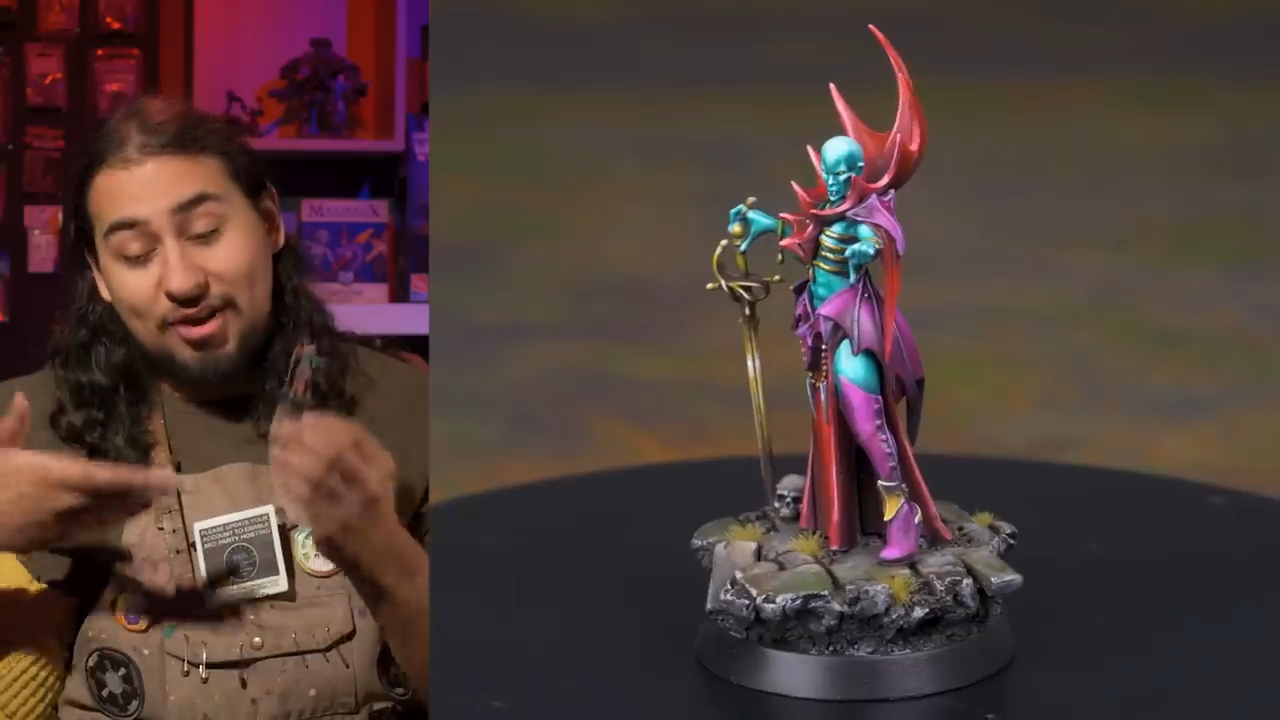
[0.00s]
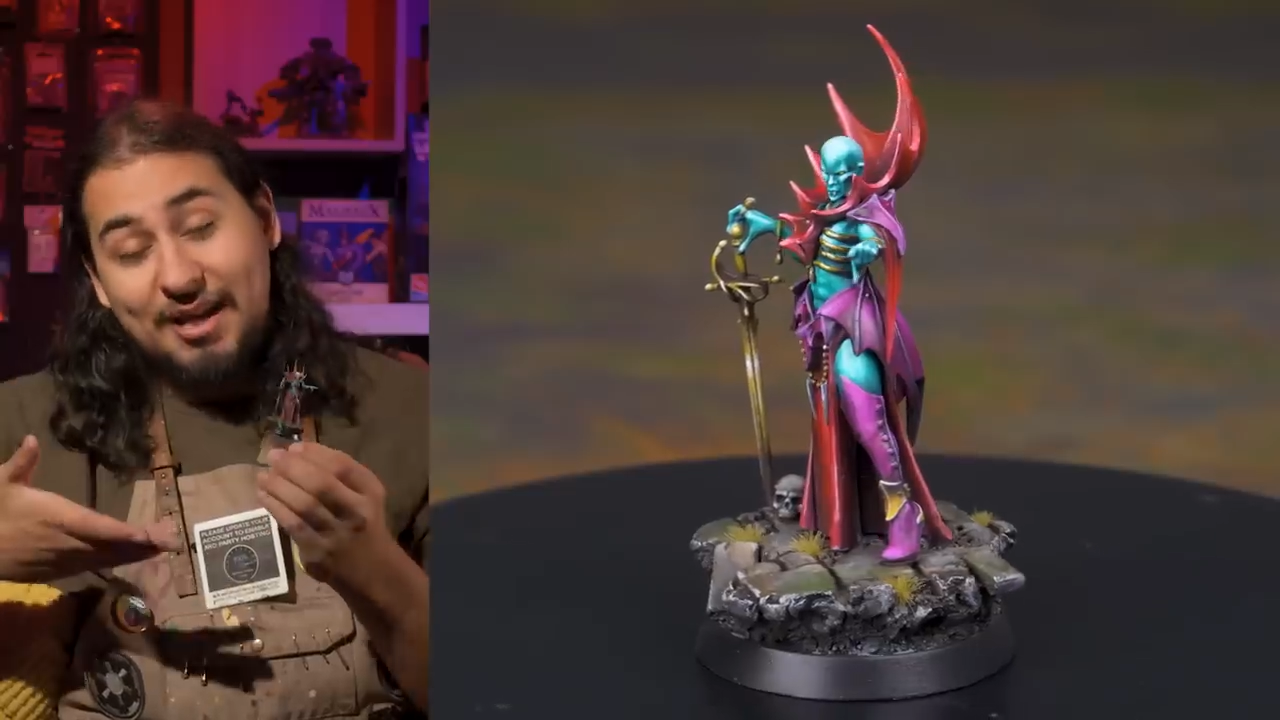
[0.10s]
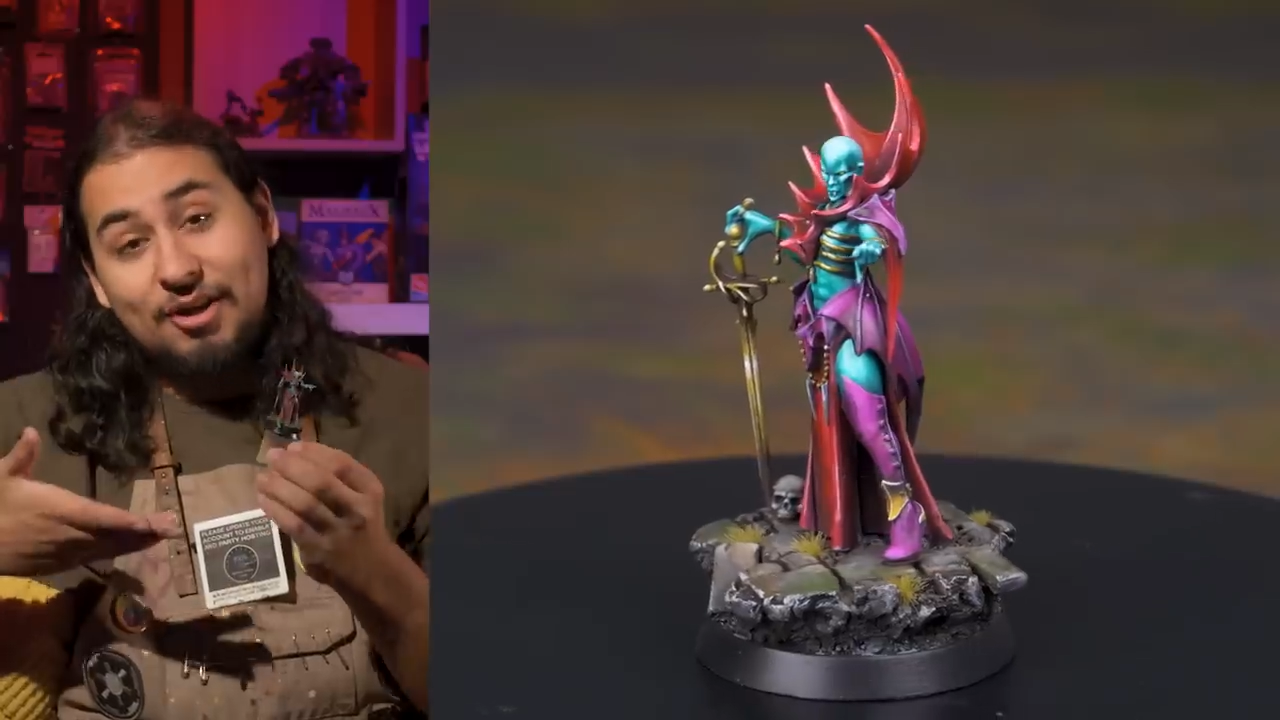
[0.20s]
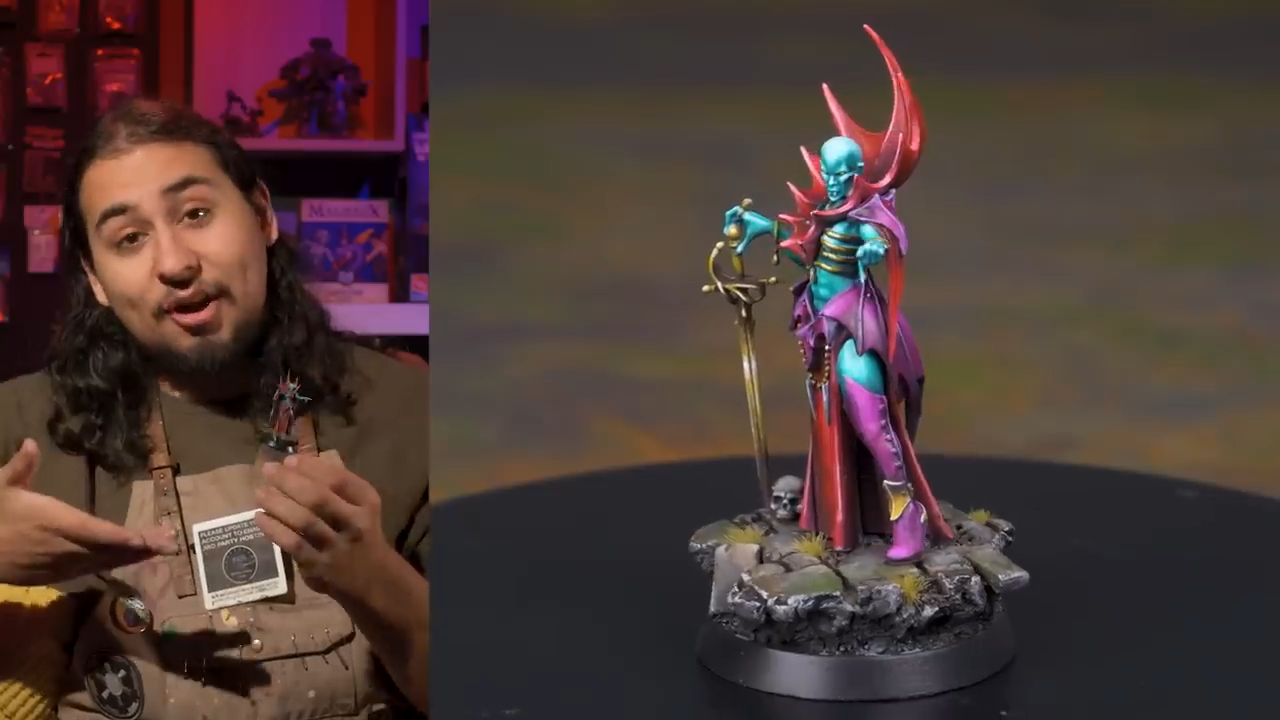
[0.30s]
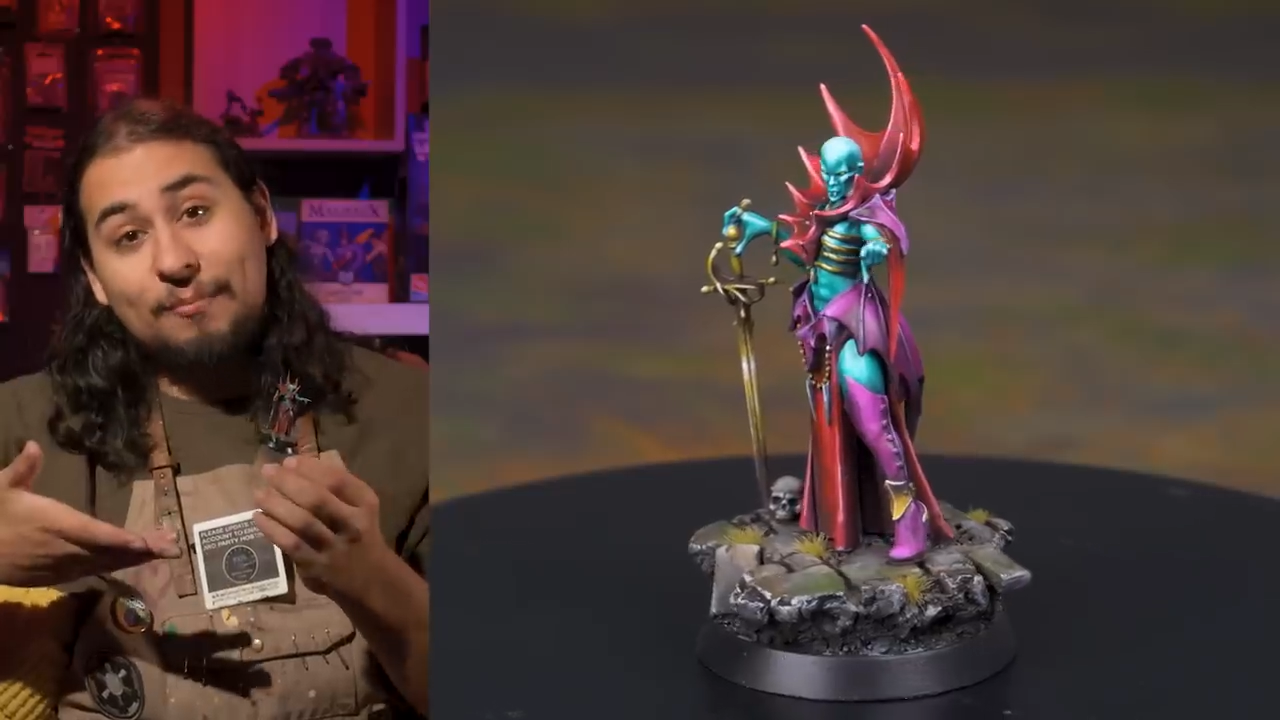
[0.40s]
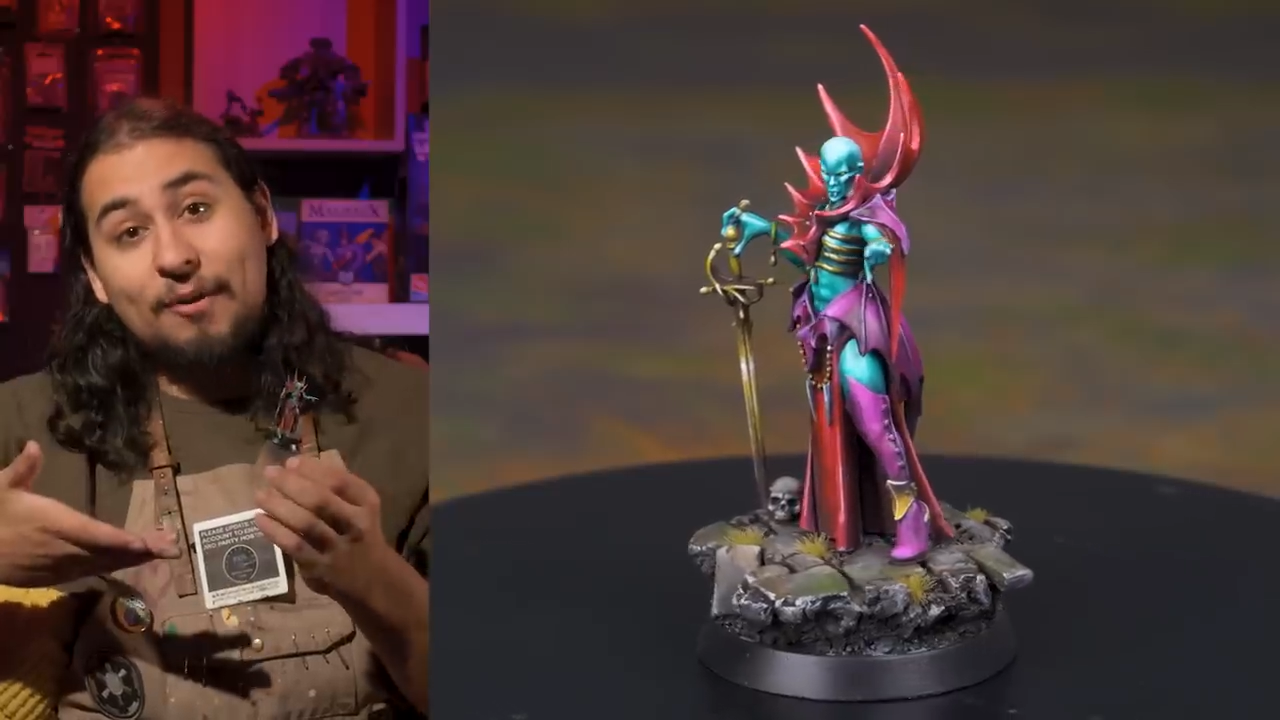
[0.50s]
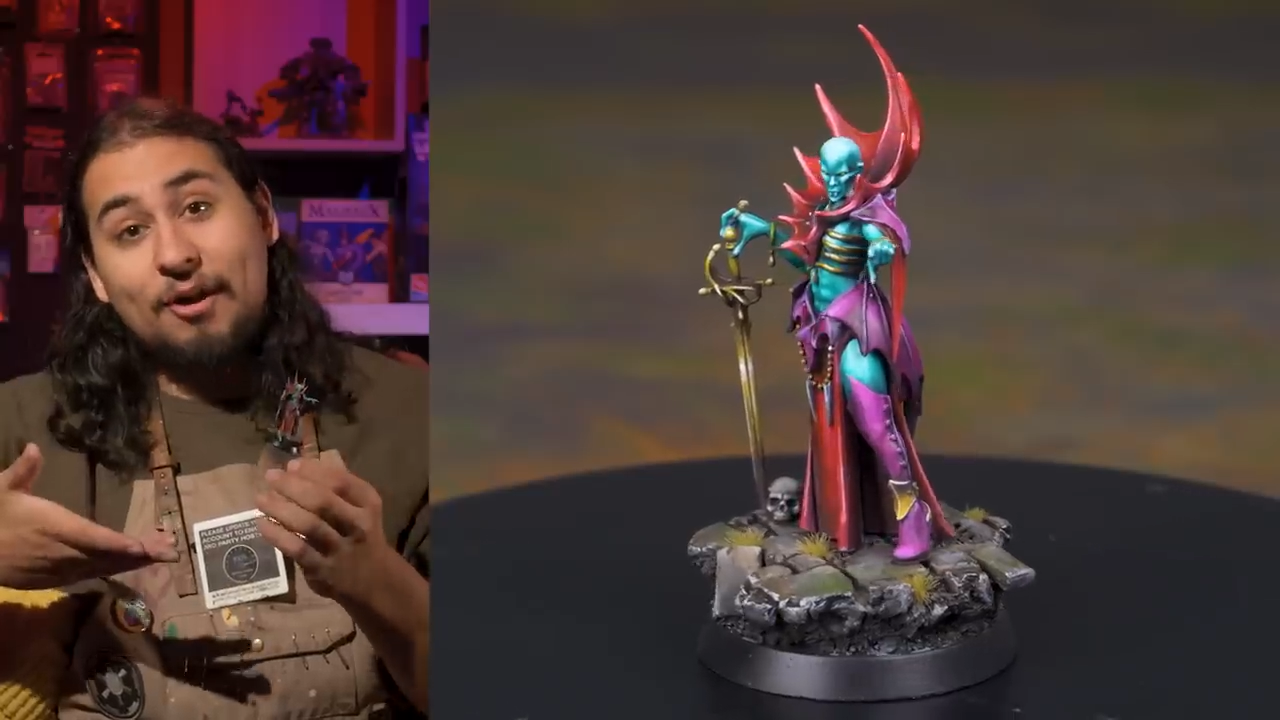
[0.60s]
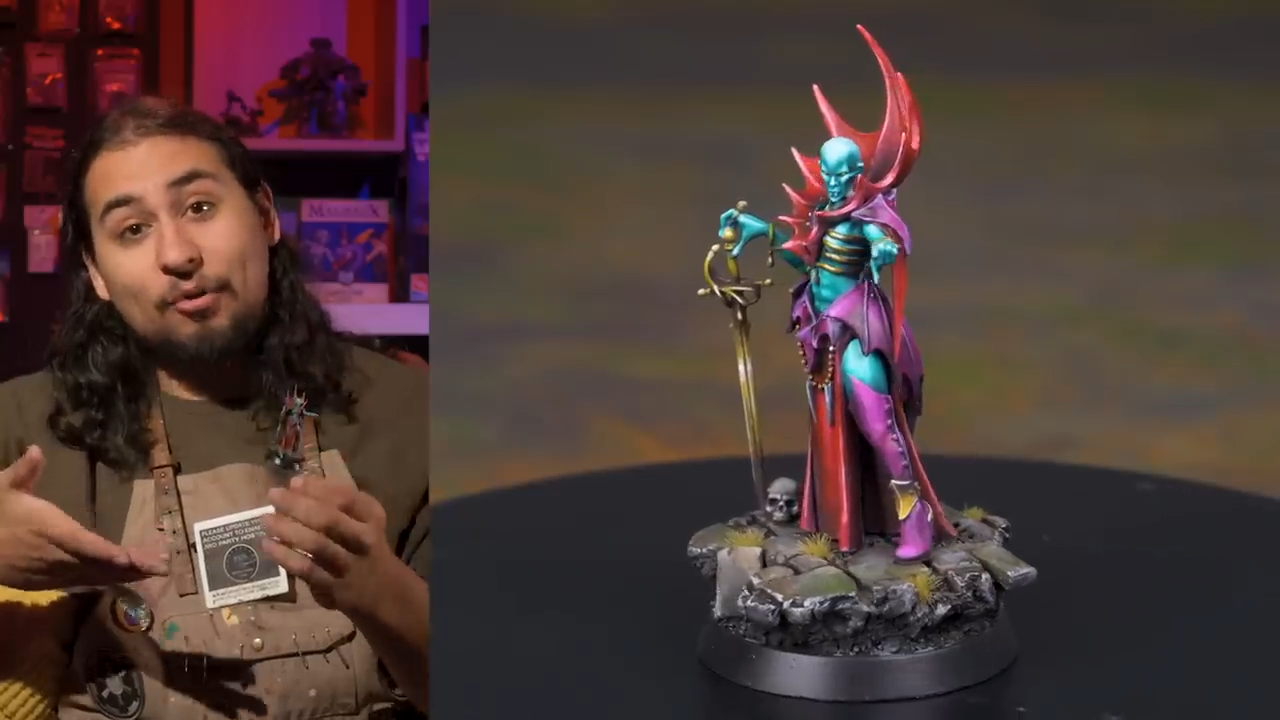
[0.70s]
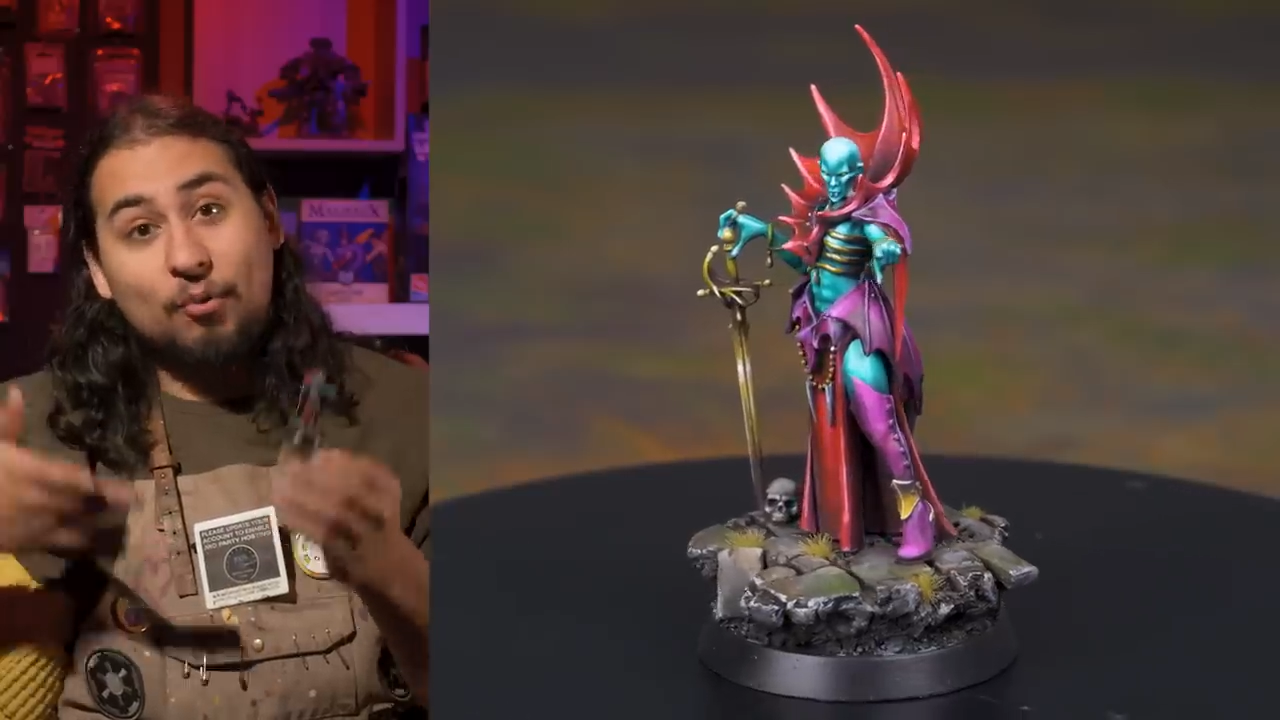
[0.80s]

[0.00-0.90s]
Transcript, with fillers: Knight model,